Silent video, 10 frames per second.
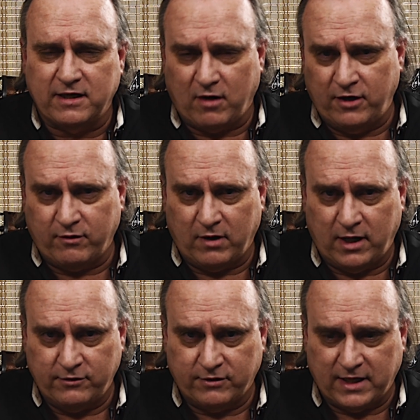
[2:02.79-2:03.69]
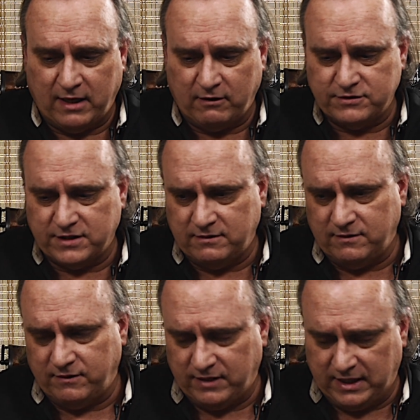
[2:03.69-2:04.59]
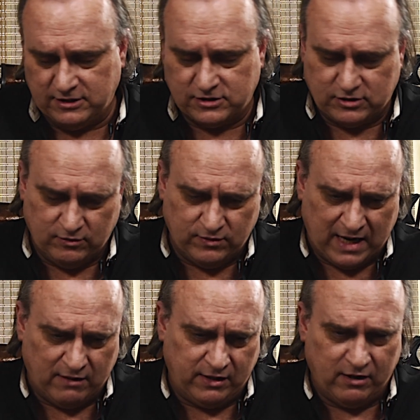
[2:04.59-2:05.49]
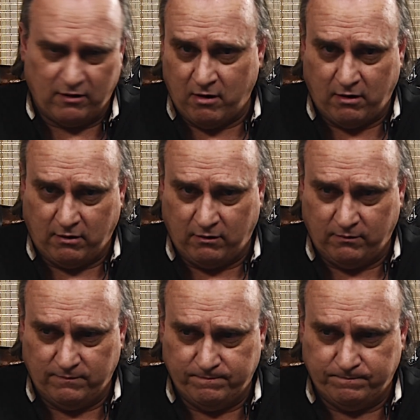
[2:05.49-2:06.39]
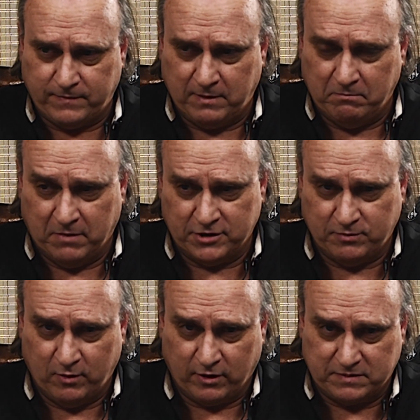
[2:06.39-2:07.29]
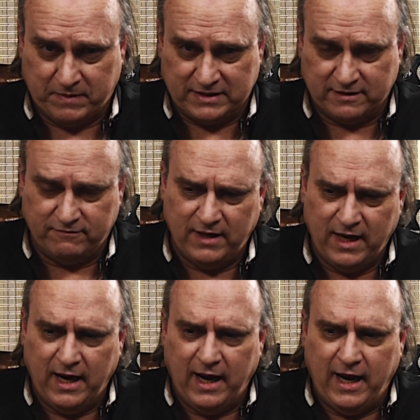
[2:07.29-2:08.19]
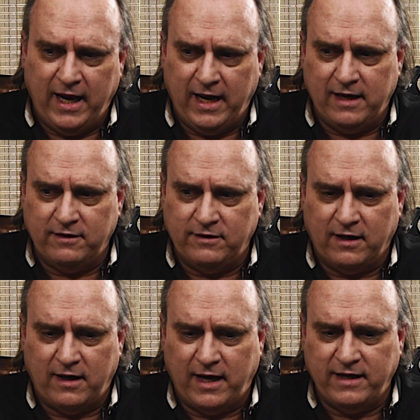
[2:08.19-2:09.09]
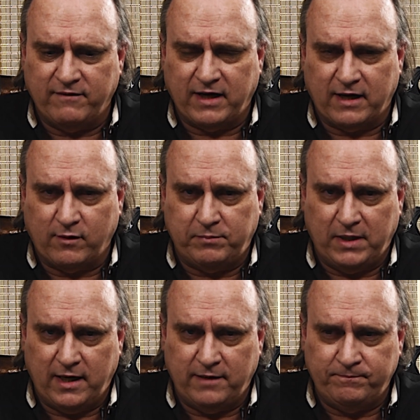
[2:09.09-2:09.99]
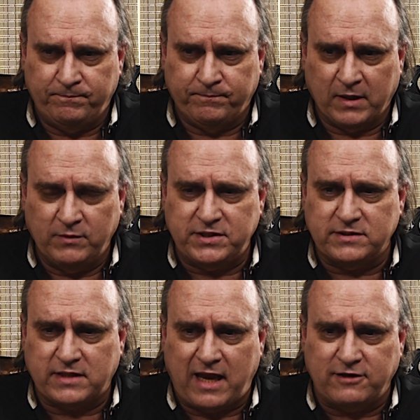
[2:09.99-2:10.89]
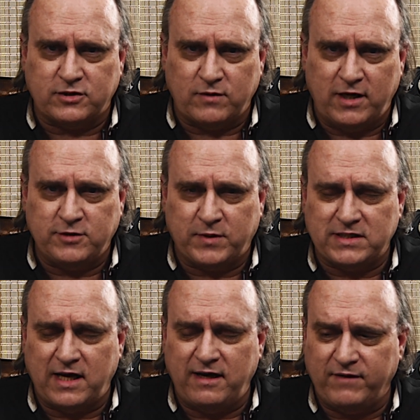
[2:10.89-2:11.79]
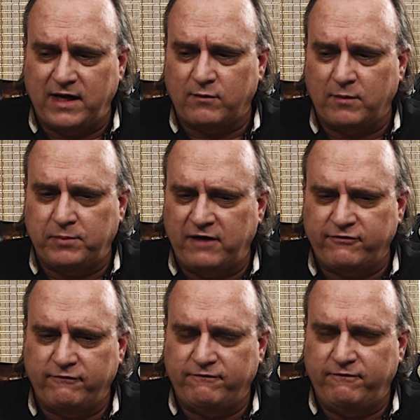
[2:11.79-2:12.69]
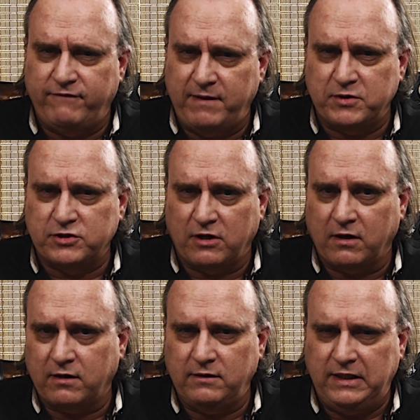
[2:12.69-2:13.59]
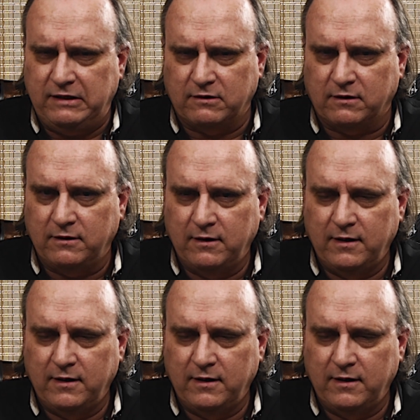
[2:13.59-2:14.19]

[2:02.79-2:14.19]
that are under $100, and these two down here are much more expensive. And I never got a reply, which is kind of strange, because I never got a reply from Vaporshark either.